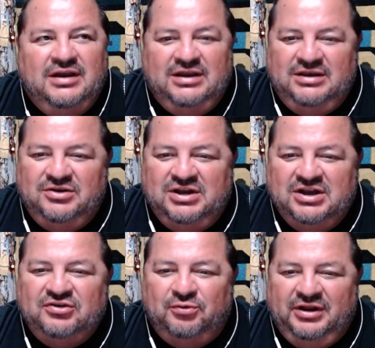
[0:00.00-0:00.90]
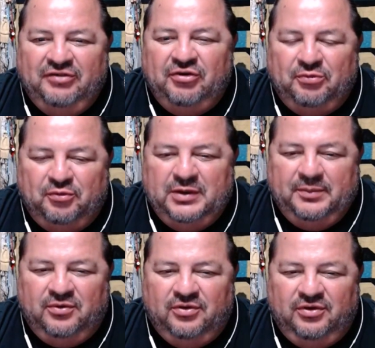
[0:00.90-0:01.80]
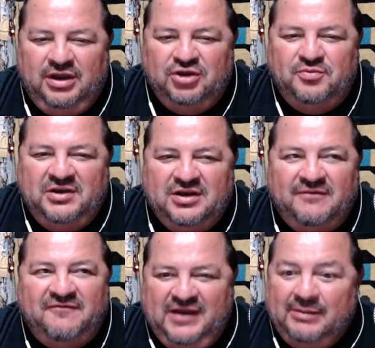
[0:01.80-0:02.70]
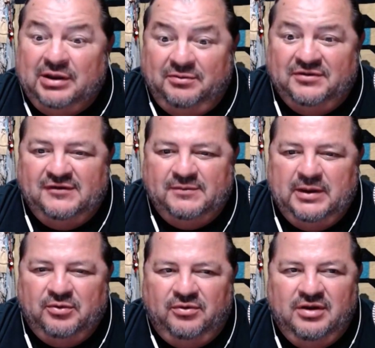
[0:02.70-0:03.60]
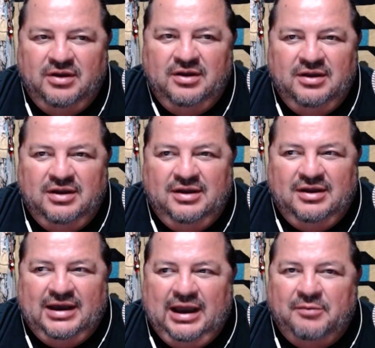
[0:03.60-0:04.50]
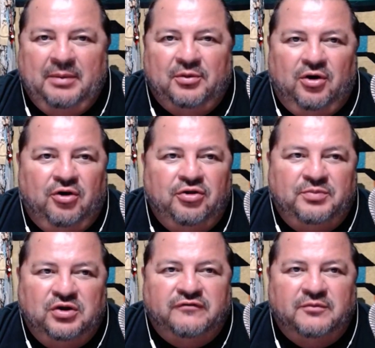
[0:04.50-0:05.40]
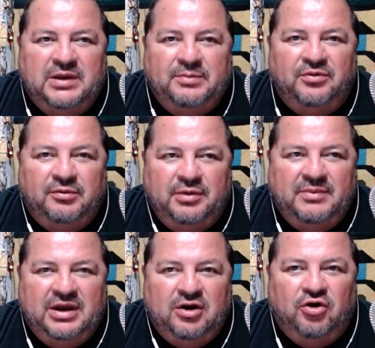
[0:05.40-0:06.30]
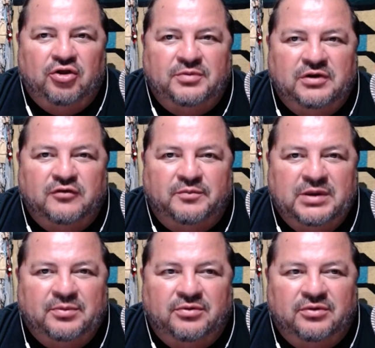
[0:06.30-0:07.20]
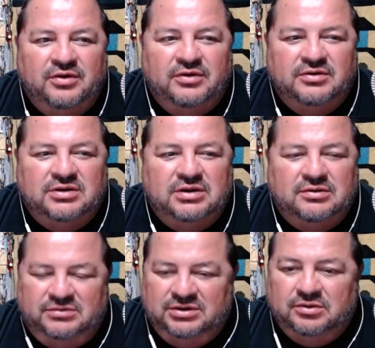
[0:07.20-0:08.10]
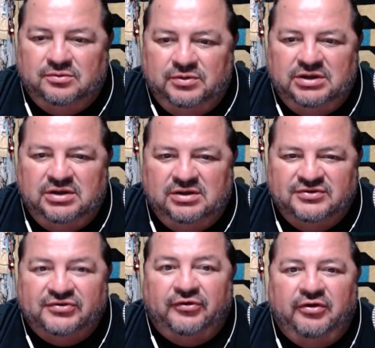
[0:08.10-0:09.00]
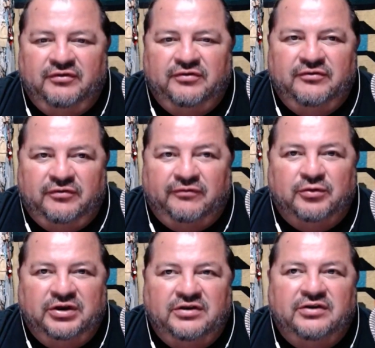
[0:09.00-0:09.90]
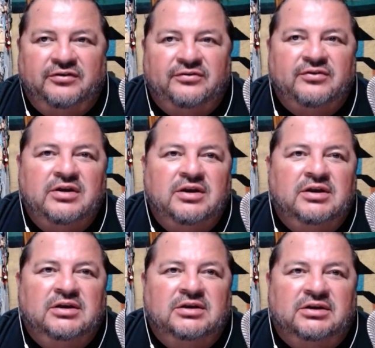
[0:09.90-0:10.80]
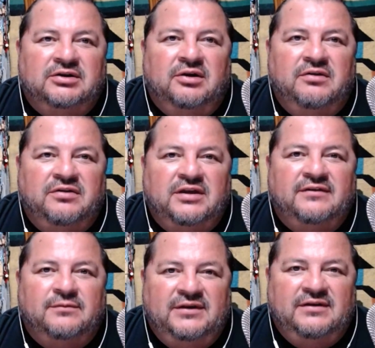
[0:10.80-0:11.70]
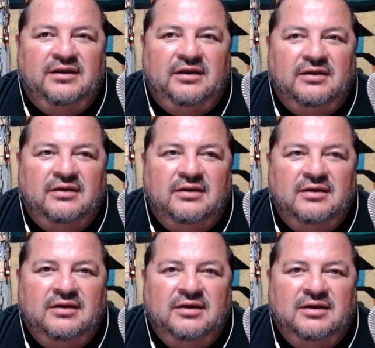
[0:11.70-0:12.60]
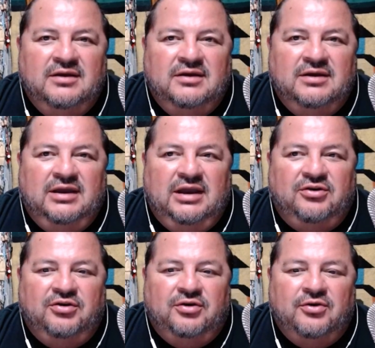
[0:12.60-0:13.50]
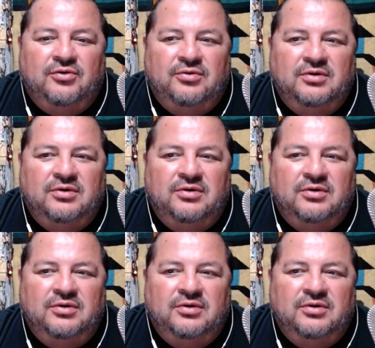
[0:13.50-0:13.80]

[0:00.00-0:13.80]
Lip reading: get into relationships with people, and you become family with these people. I remember all the beautiful people that we met, all the beautiful people that, you know, we served for 40 years, and all the things we did. And, you know,